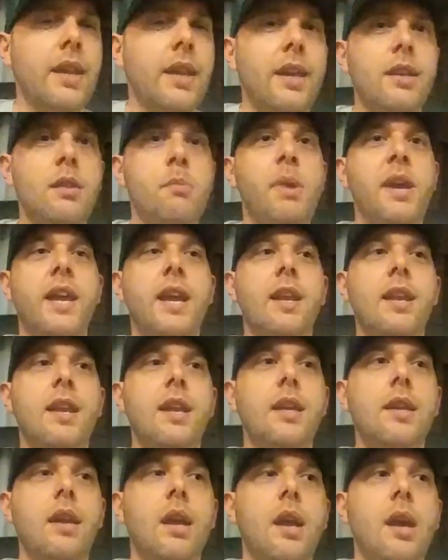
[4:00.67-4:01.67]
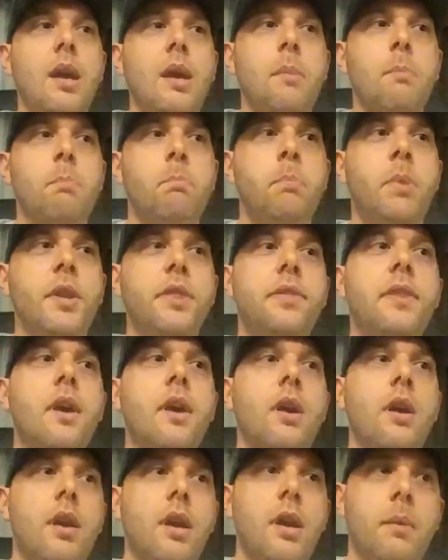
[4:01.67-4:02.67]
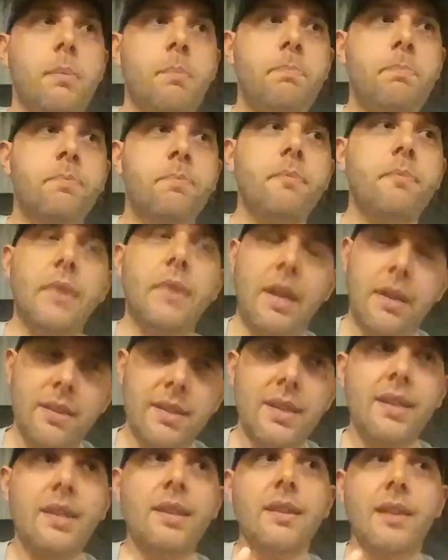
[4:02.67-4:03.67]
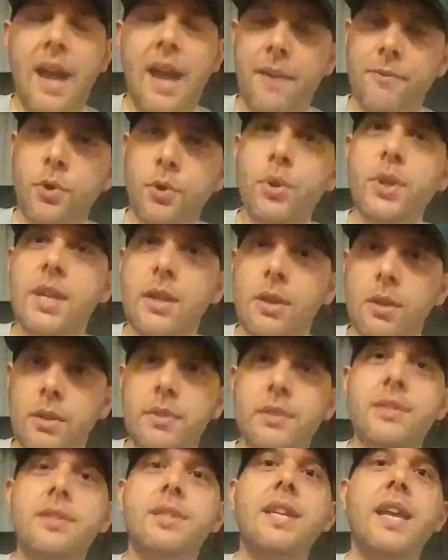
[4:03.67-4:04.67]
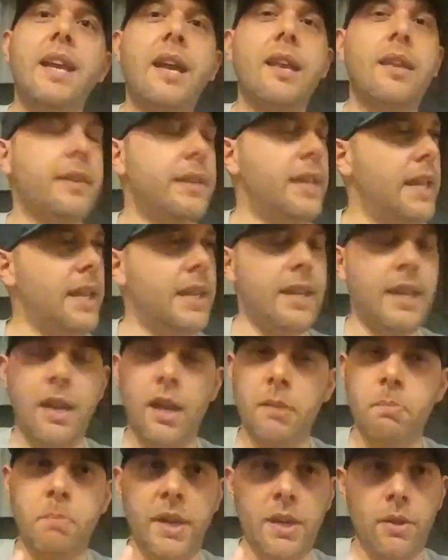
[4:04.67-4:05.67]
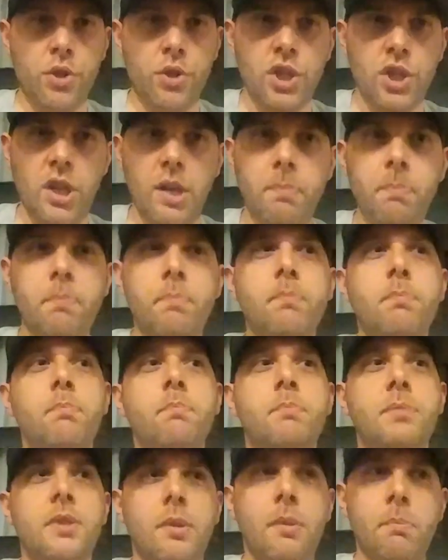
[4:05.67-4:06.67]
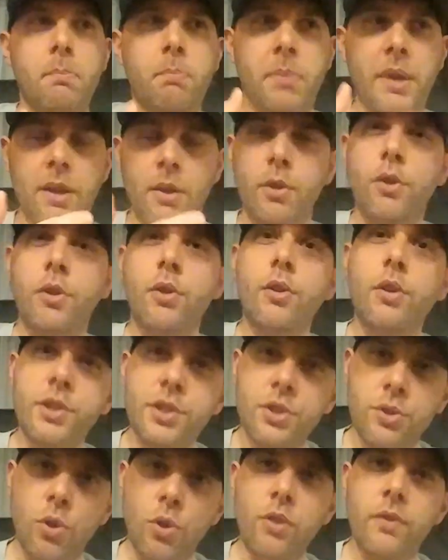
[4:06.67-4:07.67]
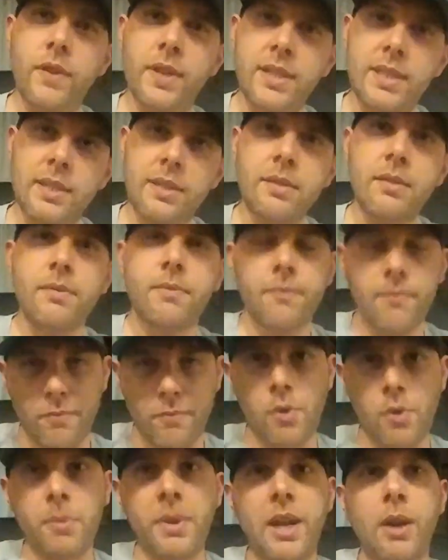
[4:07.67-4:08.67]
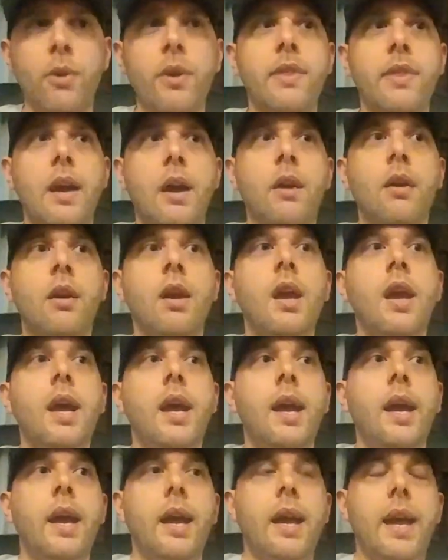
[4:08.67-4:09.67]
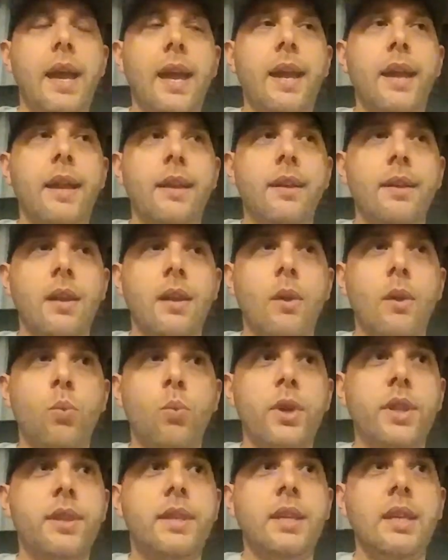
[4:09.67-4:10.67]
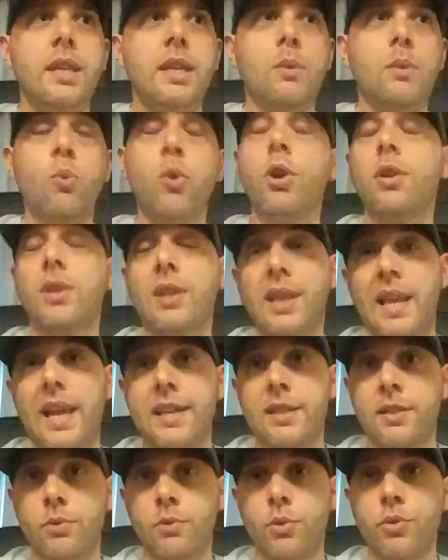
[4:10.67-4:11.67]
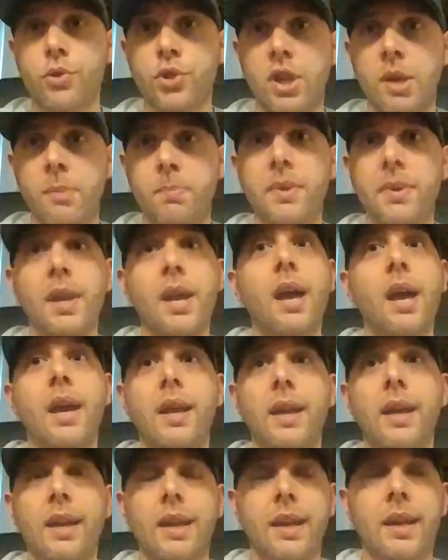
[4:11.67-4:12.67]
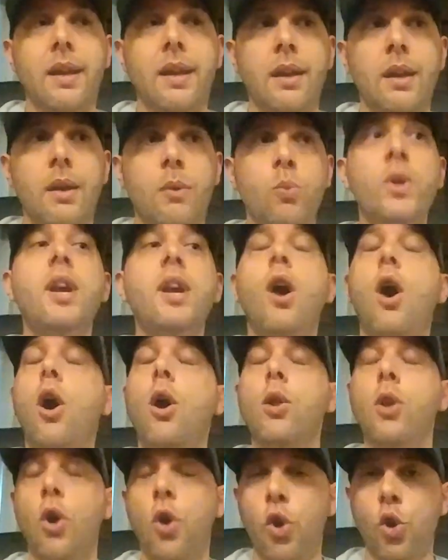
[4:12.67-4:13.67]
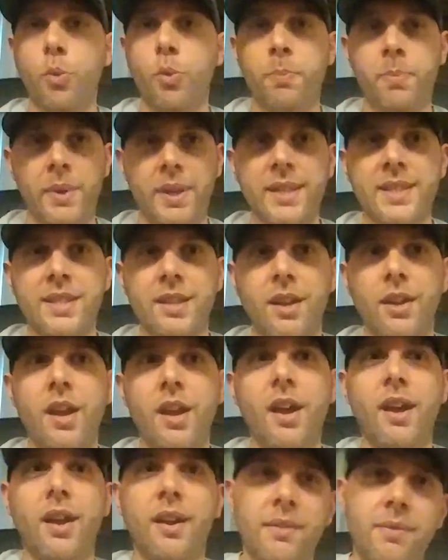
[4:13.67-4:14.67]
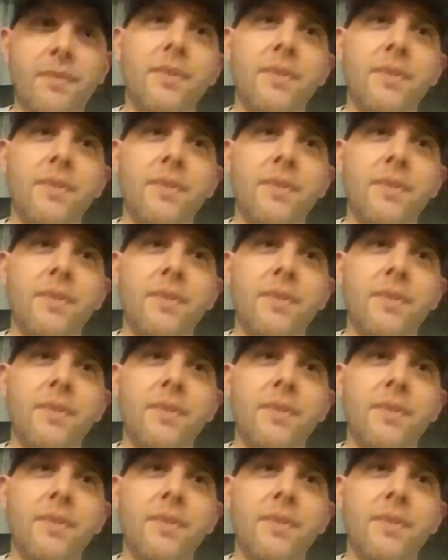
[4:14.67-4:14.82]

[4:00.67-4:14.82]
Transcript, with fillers: in the beginning, but the, after years they got they, they got better ship, some better service from here and there, and uh, with the world class cruise ship, uh, we all hope it's gonna